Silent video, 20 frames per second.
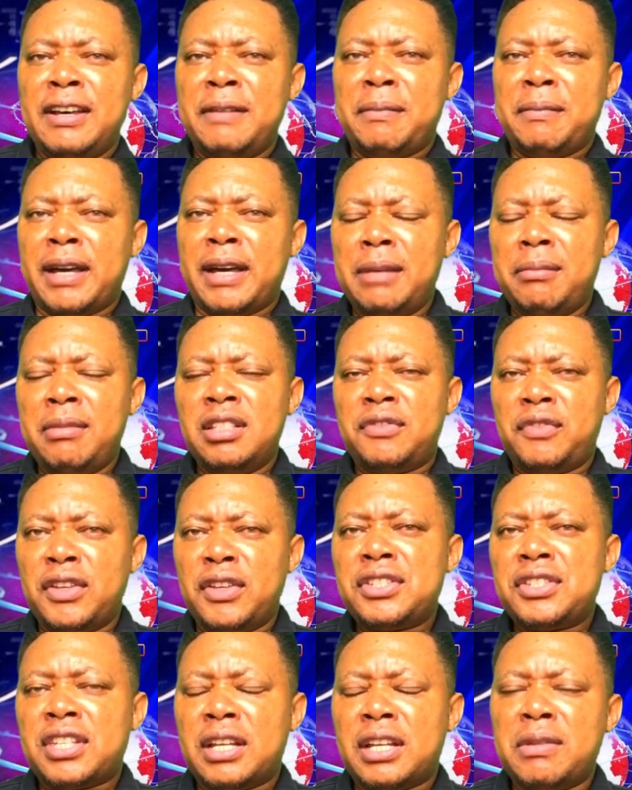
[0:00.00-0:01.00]
My name is
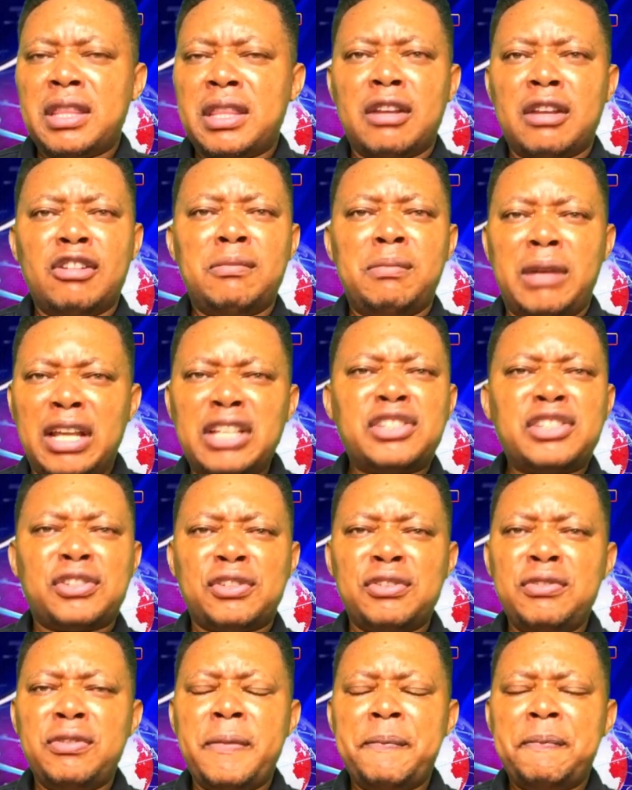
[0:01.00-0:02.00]
Vincent. May the Lord
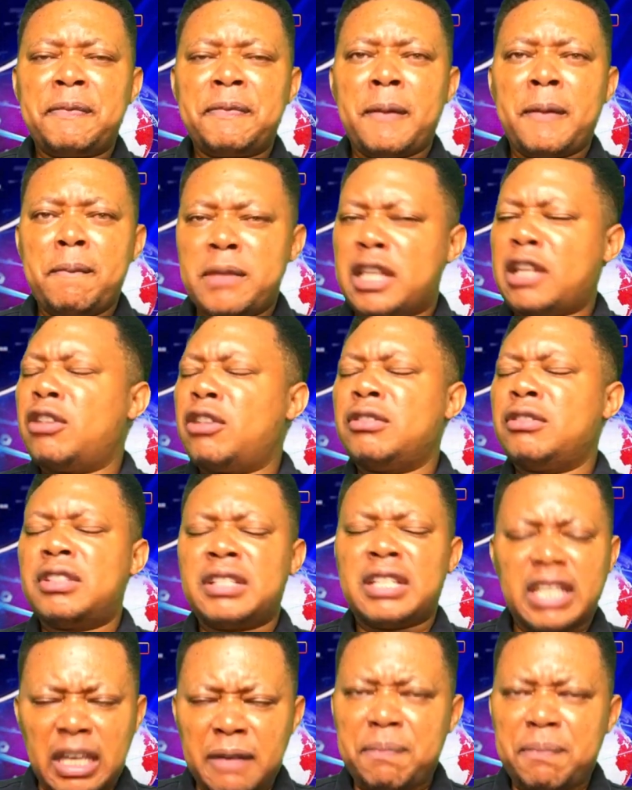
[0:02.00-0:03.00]
bless you. May the
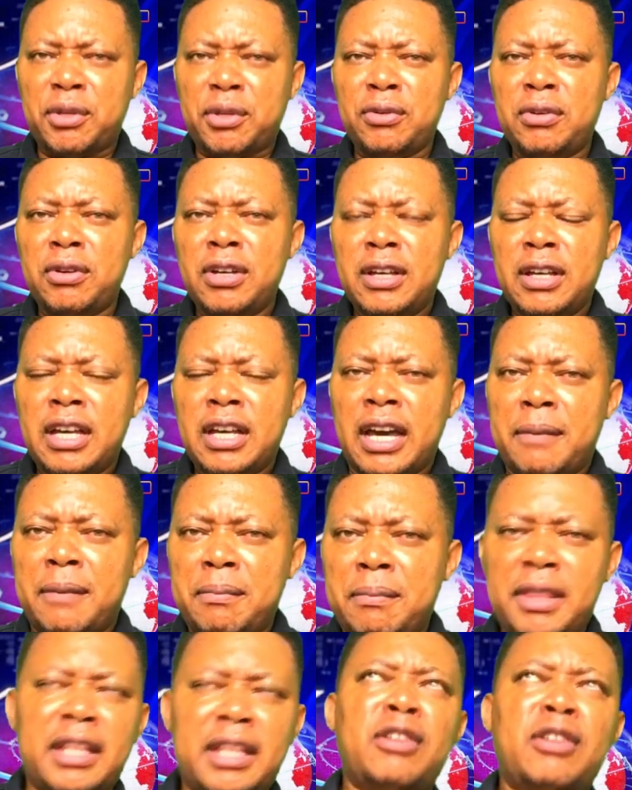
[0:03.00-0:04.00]
Lord keep you.
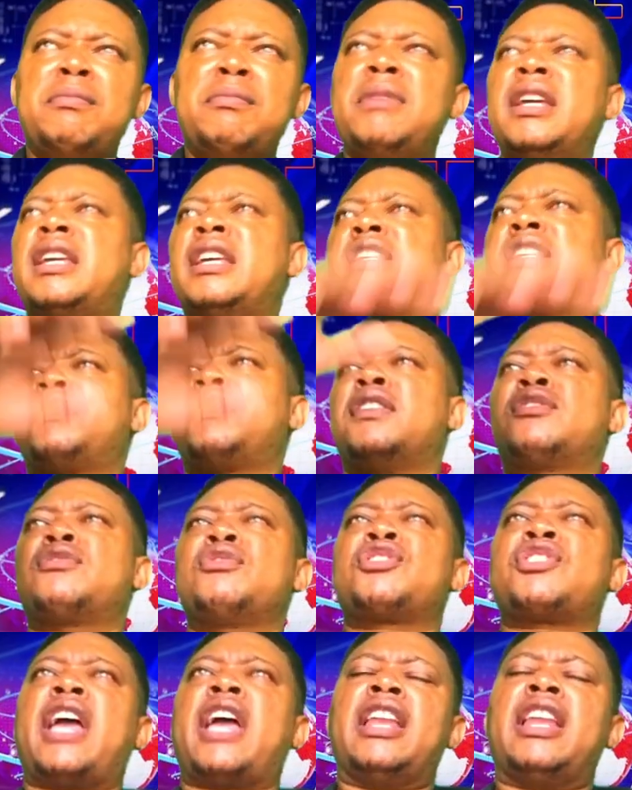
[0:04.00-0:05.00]
May the Lord make his face
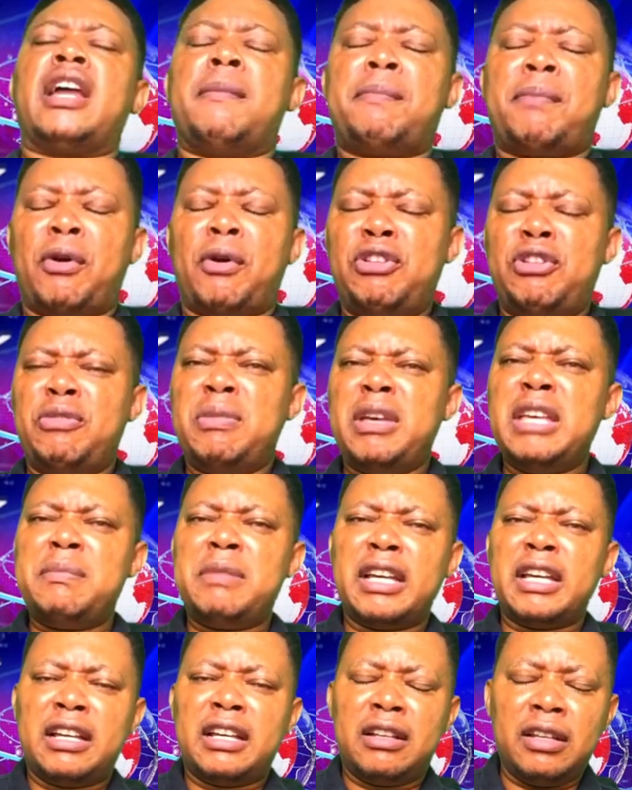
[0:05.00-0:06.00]
to shine upon you. May he
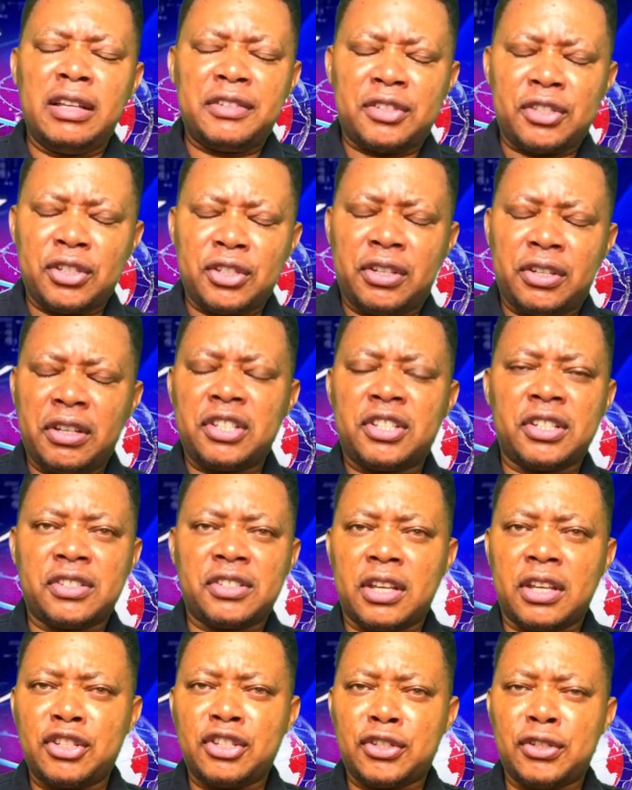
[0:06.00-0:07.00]
be
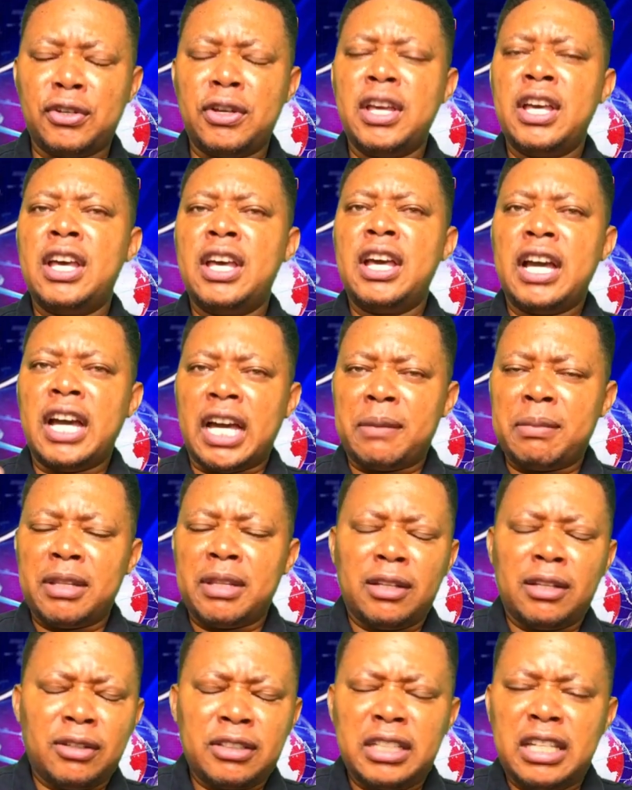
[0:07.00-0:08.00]
gracious unto you, and may
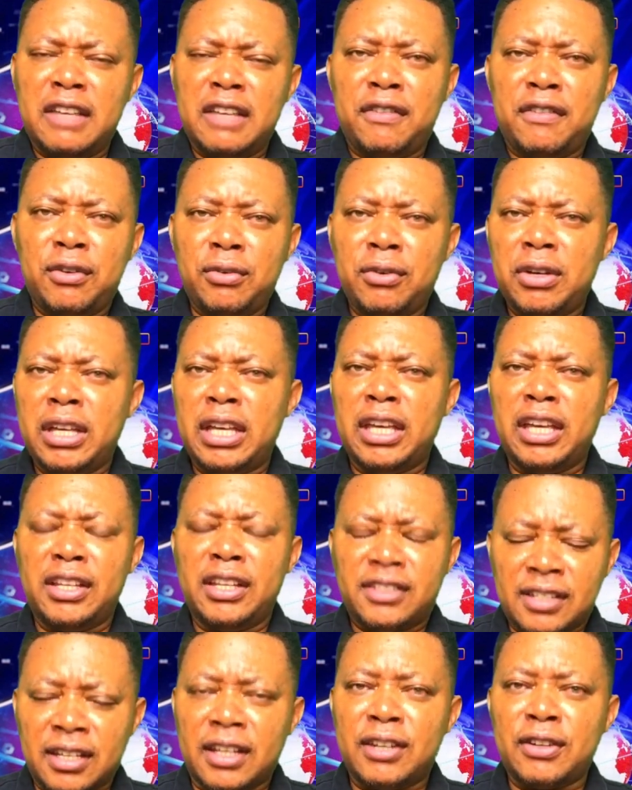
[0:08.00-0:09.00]
the Lord give you
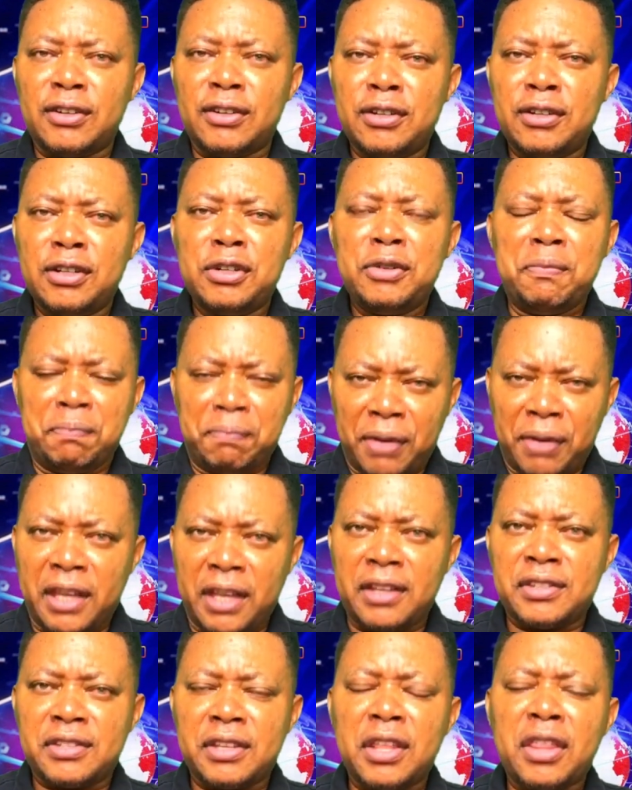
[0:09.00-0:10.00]
eternal
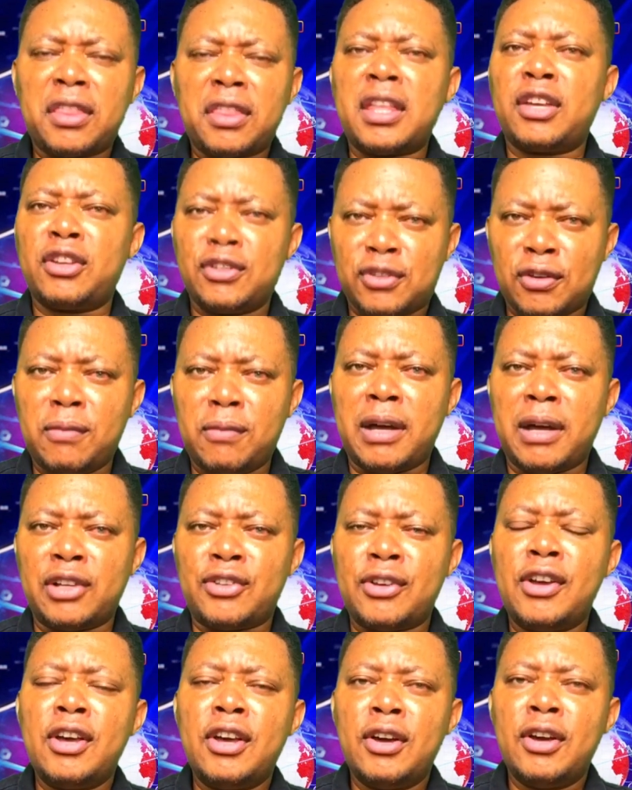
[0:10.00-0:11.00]
peace. Thank you so
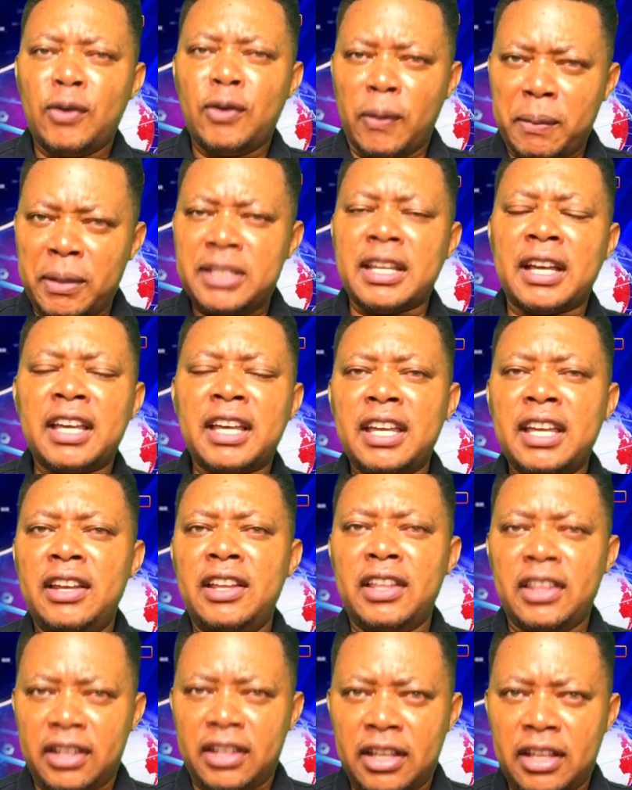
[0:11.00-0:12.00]
much. We'll meet
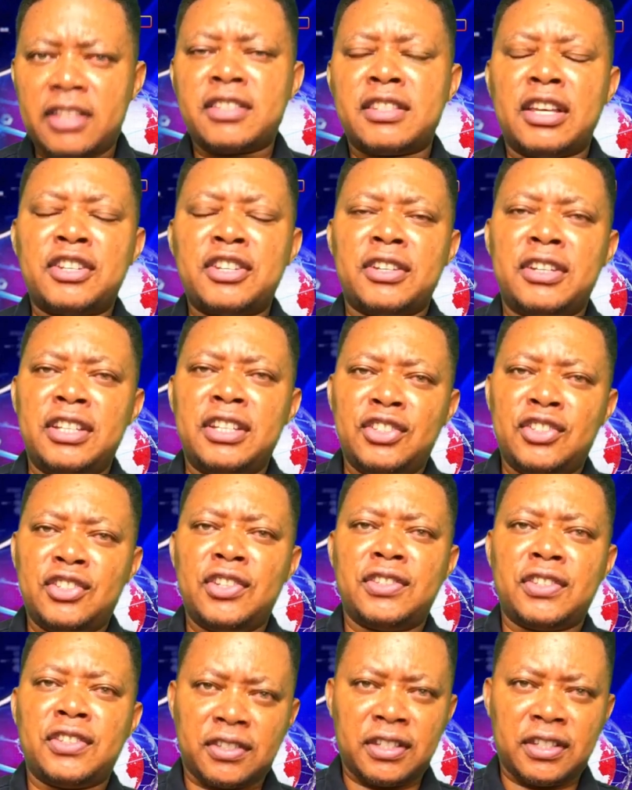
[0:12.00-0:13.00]
again in the next session in
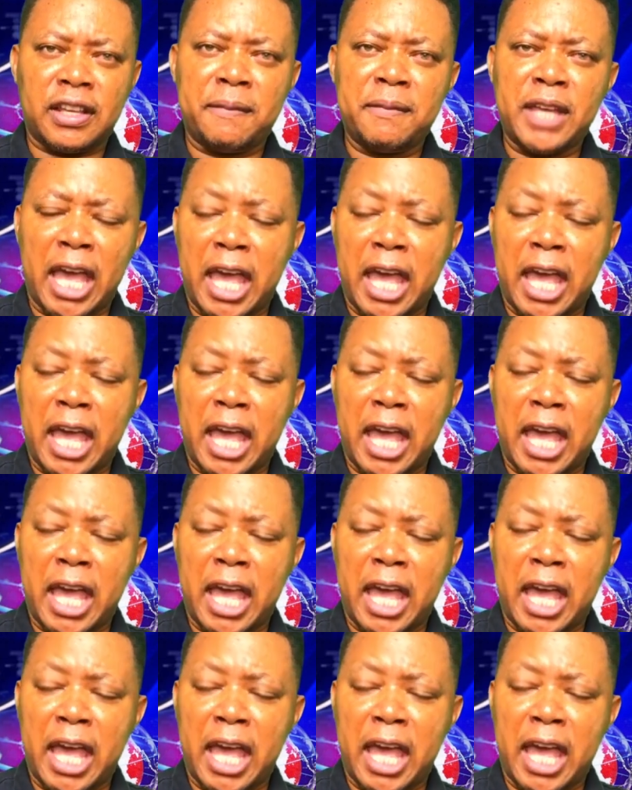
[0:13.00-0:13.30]
Jesus' name.